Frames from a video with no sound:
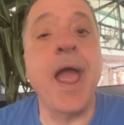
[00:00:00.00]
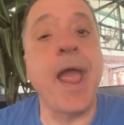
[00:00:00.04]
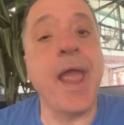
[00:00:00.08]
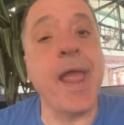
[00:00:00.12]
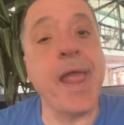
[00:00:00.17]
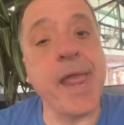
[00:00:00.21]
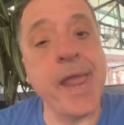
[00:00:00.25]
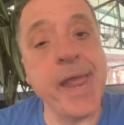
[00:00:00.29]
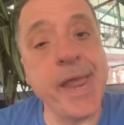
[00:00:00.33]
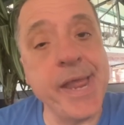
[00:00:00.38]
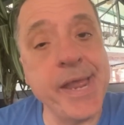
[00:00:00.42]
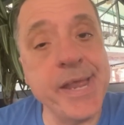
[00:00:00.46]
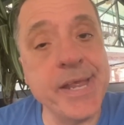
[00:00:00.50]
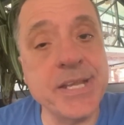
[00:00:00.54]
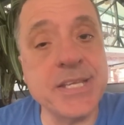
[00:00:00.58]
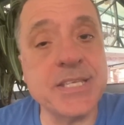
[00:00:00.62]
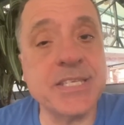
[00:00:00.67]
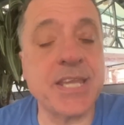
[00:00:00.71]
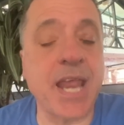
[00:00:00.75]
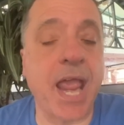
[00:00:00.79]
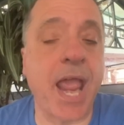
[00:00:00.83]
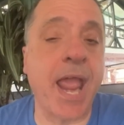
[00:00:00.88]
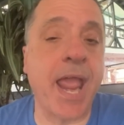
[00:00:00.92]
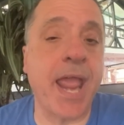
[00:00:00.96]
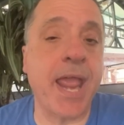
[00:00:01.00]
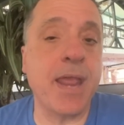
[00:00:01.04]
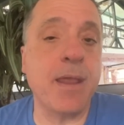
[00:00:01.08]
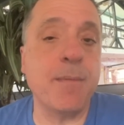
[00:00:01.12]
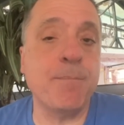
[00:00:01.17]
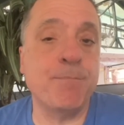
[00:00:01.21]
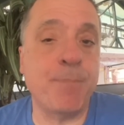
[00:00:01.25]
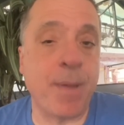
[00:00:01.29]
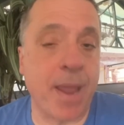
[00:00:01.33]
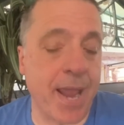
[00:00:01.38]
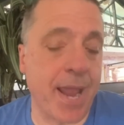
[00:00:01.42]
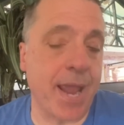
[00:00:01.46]
is a
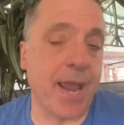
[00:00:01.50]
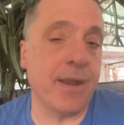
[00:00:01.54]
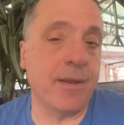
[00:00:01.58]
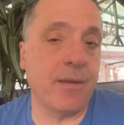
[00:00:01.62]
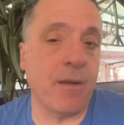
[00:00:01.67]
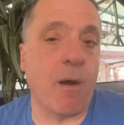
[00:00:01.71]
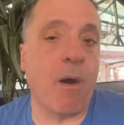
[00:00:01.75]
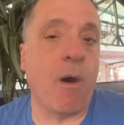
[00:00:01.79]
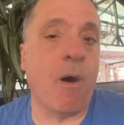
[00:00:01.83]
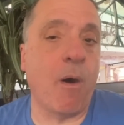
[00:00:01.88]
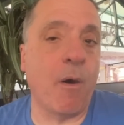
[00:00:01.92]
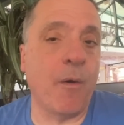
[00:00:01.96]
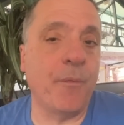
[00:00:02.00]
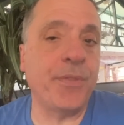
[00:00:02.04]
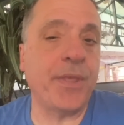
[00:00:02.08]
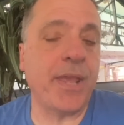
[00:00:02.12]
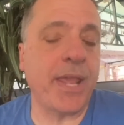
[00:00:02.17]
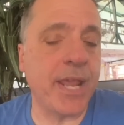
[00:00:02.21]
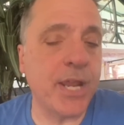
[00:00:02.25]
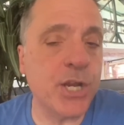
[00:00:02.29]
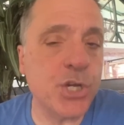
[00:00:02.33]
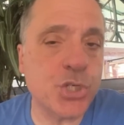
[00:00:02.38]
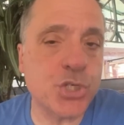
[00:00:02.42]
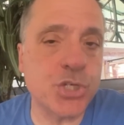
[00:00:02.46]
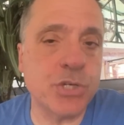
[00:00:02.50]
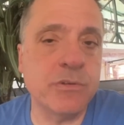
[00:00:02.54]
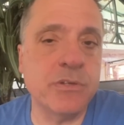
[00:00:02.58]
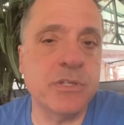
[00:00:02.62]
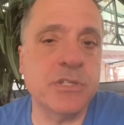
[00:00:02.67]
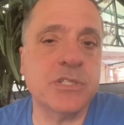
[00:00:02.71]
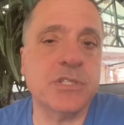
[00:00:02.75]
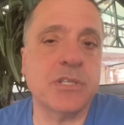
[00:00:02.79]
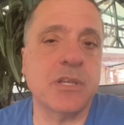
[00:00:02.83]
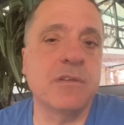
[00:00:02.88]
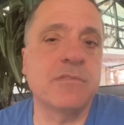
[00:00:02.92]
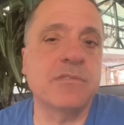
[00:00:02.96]
ban on
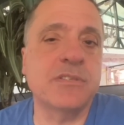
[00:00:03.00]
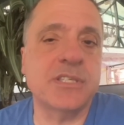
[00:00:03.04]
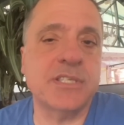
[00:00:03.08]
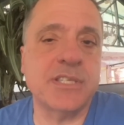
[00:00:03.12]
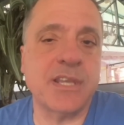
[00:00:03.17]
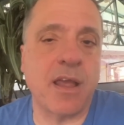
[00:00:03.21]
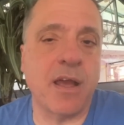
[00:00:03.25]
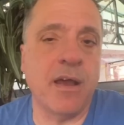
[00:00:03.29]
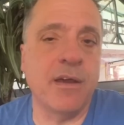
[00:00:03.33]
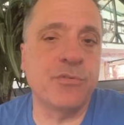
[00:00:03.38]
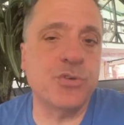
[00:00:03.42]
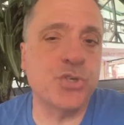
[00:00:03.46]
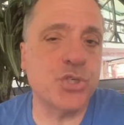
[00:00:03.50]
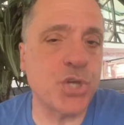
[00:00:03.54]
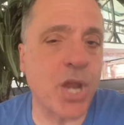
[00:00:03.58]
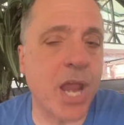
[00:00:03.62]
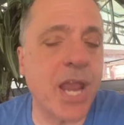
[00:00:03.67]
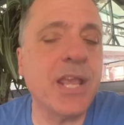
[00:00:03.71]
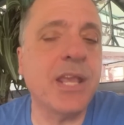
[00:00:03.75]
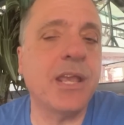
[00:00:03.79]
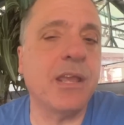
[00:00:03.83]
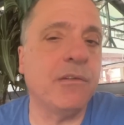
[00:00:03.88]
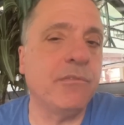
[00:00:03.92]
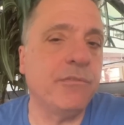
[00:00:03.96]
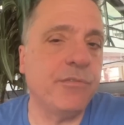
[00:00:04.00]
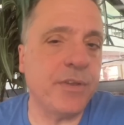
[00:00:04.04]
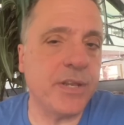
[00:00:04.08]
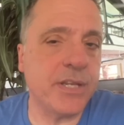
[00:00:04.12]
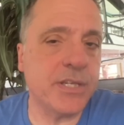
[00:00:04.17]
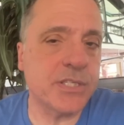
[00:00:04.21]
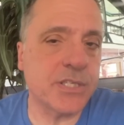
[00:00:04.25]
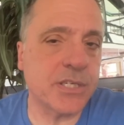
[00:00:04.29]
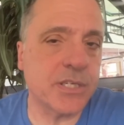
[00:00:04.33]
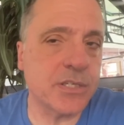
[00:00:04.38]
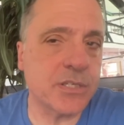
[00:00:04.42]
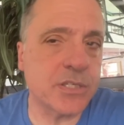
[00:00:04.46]
issuance of Schengen
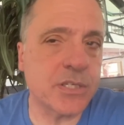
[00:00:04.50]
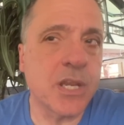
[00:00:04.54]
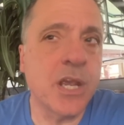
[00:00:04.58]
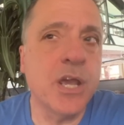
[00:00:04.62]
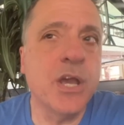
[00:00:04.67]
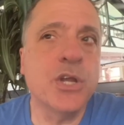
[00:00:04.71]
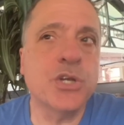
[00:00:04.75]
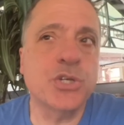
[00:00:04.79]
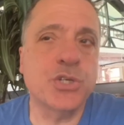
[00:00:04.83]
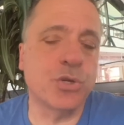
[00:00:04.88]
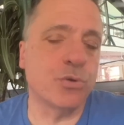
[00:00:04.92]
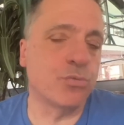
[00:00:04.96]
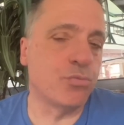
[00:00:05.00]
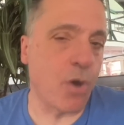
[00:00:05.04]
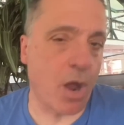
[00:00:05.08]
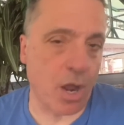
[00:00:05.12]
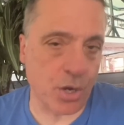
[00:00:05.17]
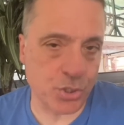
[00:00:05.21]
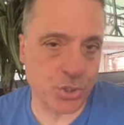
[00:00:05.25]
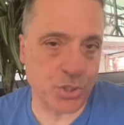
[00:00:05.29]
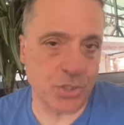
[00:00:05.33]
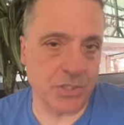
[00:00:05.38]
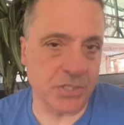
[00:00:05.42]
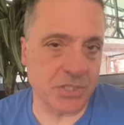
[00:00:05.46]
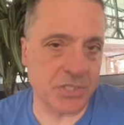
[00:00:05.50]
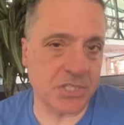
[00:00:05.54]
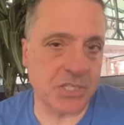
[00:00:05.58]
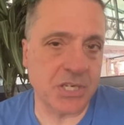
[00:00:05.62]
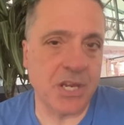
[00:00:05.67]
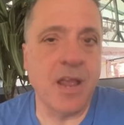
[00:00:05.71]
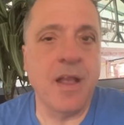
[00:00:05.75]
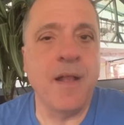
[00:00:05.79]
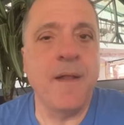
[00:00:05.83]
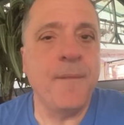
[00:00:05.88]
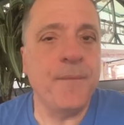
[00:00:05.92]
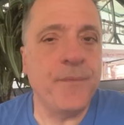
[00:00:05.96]
visas to Russians.
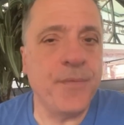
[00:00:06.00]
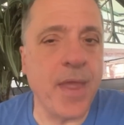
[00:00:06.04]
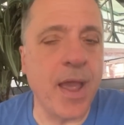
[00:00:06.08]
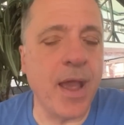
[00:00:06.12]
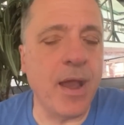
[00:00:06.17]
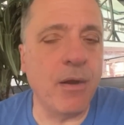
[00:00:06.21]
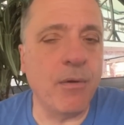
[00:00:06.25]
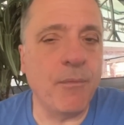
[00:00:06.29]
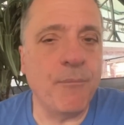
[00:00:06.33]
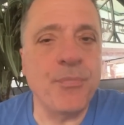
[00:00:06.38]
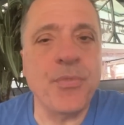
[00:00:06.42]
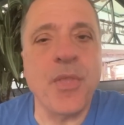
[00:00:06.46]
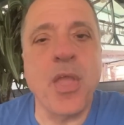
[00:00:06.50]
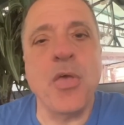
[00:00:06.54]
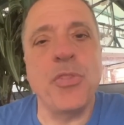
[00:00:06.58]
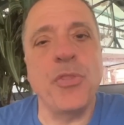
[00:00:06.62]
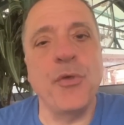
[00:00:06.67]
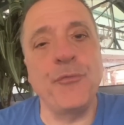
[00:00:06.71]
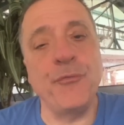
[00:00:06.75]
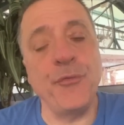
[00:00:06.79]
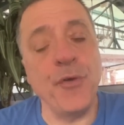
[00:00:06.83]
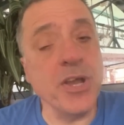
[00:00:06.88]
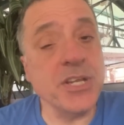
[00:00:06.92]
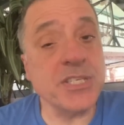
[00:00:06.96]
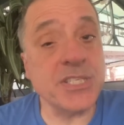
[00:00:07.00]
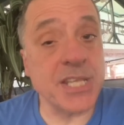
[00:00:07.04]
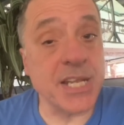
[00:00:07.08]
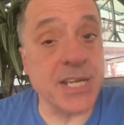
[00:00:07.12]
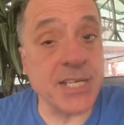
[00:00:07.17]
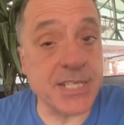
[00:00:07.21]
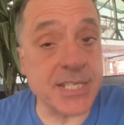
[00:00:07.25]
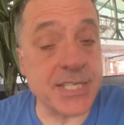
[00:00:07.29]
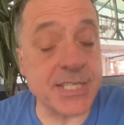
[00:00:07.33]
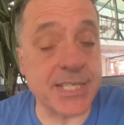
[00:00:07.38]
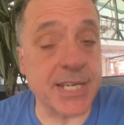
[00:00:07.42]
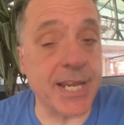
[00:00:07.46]
Now, the first thing
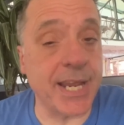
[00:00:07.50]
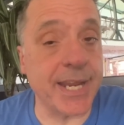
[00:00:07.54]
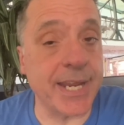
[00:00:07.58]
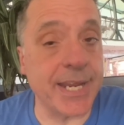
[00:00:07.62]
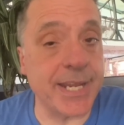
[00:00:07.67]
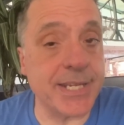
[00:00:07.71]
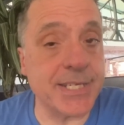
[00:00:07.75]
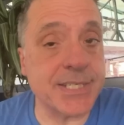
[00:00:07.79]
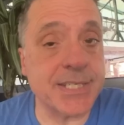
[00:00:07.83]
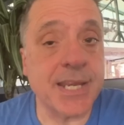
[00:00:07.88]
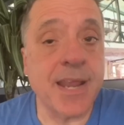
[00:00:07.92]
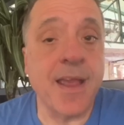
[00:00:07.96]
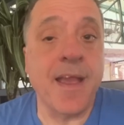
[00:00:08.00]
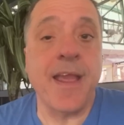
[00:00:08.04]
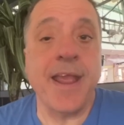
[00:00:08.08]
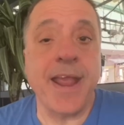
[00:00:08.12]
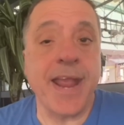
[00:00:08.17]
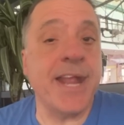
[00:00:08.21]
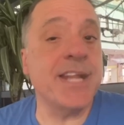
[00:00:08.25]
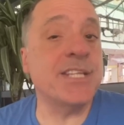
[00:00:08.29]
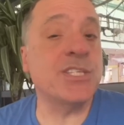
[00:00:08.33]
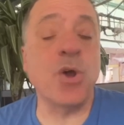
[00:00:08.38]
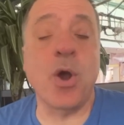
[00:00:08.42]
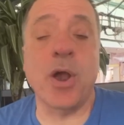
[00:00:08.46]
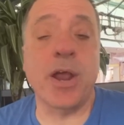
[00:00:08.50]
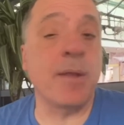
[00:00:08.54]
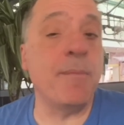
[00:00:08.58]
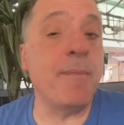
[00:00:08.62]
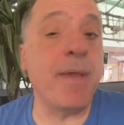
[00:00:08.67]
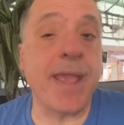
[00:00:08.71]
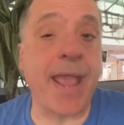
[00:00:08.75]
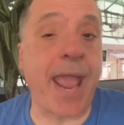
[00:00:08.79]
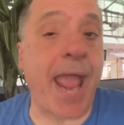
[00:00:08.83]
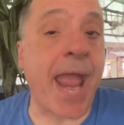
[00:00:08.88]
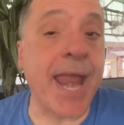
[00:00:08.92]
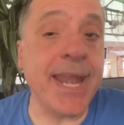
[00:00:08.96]
to say is it's not going to
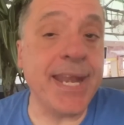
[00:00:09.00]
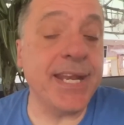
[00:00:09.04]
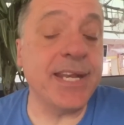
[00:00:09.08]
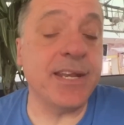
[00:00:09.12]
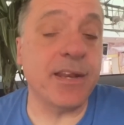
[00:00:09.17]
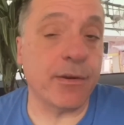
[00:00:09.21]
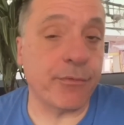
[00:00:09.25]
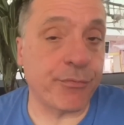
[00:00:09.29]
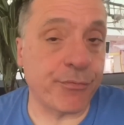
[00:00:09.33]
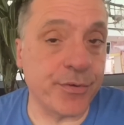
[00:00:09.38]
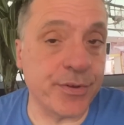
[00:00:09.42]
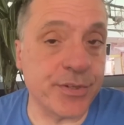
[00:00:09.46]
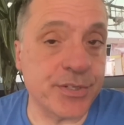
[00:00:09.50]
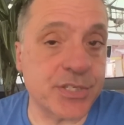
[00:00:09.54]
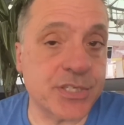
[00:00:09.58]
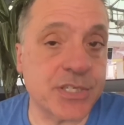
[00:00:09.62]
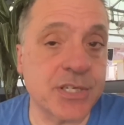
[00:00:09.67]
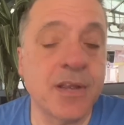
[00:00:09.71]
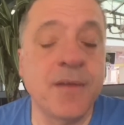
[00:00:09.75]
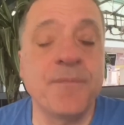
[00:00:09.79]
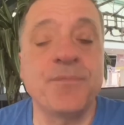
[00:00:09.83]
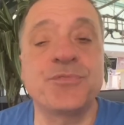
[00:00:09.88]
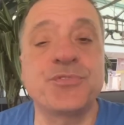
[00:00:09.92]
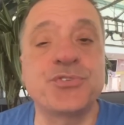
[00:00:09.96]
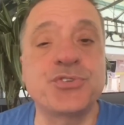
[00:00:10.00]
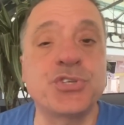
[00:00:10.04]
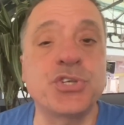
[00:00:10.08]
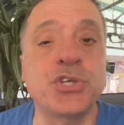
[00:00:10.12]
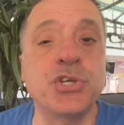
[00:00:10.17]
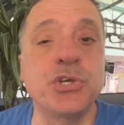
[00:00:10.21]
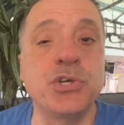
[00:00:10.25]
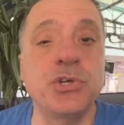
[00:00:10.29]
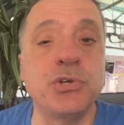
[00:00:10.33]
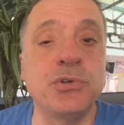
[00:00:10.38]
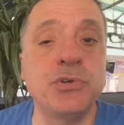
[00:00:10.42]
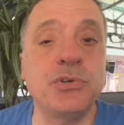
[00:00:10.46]
make any difference
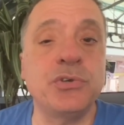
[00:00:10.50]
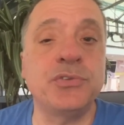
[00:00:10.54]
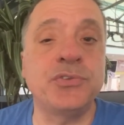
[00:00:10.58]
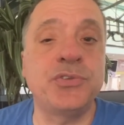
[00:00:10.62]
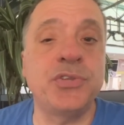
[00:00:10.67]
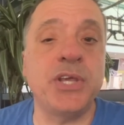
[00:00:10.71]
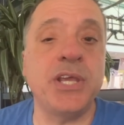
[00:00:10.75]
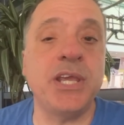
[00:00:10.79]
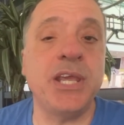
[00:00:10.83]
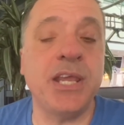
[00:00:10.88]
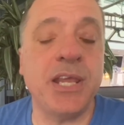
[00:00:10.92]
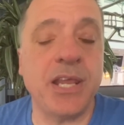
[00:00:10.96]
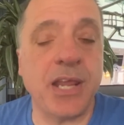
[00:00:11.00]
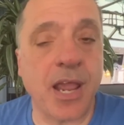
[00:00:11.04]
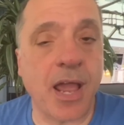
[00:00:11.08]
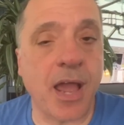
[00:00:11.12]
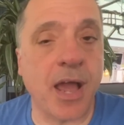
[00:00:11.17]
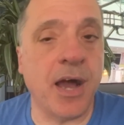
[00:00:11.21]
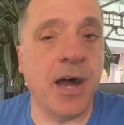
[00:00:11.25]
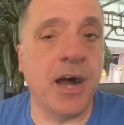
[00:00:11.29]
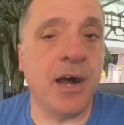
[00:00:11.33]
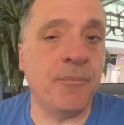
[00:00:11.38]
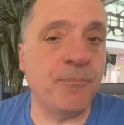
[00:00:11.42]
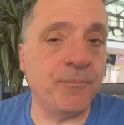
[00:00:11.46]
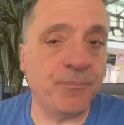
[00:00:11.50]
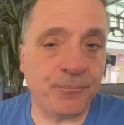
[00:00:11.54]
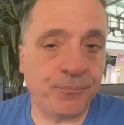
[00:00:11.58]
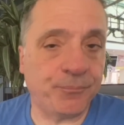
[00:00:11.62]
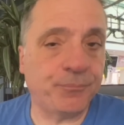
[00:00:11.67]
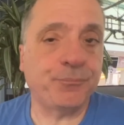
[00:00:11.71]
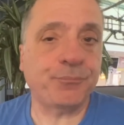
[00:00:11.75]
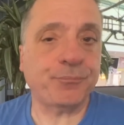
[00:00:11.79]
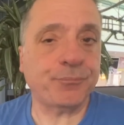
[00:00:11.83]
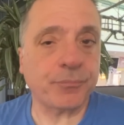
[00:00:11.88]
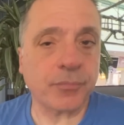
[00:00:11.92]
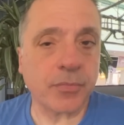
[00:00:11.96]
to the
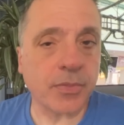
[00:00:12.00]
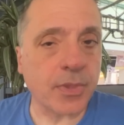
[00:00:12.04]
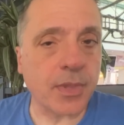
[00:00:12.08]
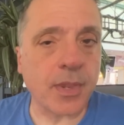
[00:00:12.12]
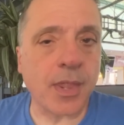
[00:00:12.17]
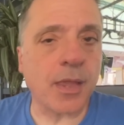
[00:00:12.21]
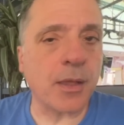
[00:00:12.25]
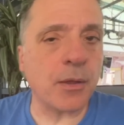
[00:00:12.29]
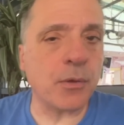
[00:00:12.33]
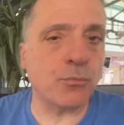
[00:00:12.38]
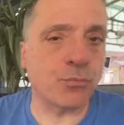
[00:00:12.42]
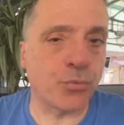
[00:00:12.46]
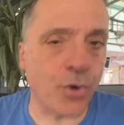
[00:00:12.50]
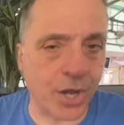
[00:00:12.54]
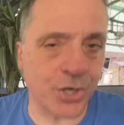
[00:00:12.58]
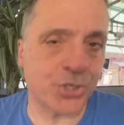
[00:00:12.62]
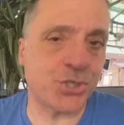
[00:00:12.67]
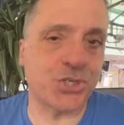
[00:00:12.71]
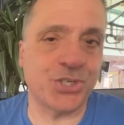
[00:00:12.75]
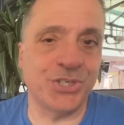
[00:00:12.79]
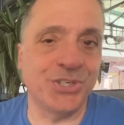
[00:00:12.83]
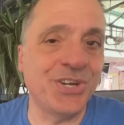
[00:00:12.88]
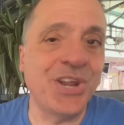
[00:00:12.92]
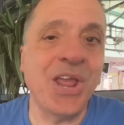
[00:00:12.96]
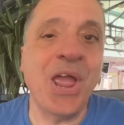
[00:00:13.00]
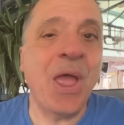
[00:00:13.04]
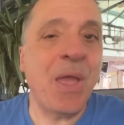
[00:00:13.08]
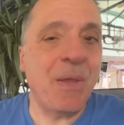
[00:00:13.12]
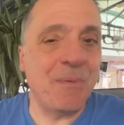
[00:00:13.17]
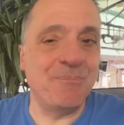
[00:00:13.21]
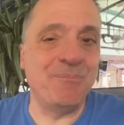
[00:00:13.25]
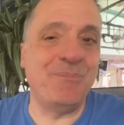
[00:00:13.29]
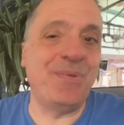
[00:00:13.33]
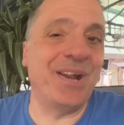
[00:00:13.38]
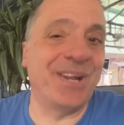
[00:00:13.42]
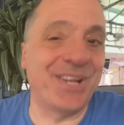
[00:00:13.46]
Russian
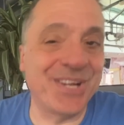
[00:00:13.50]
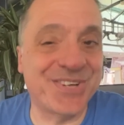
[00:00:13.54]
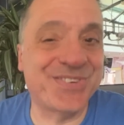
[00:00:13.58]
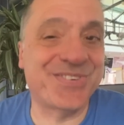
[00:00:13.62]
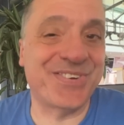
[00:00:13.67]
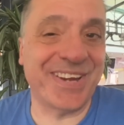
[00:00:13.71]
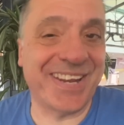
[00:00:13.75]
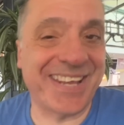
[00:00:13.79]
military